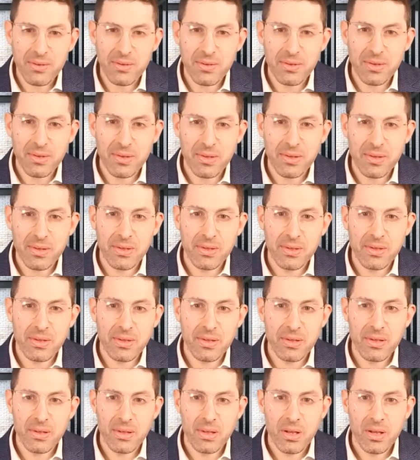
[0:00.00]

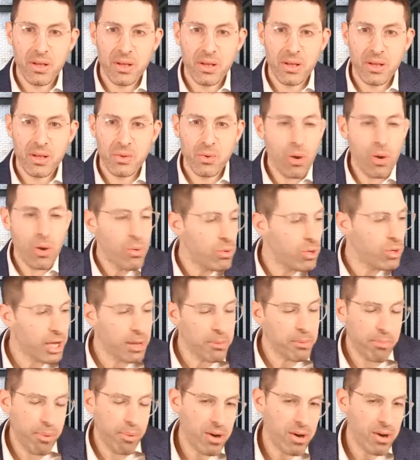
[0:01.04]
Do I want to look
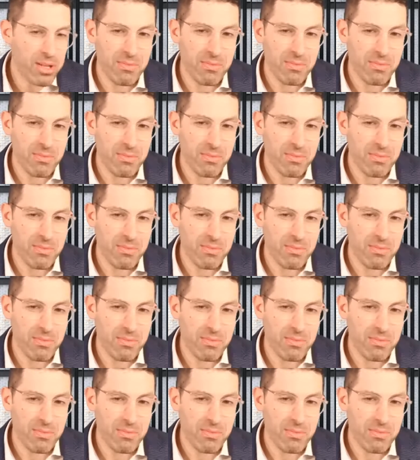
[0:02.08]
at parts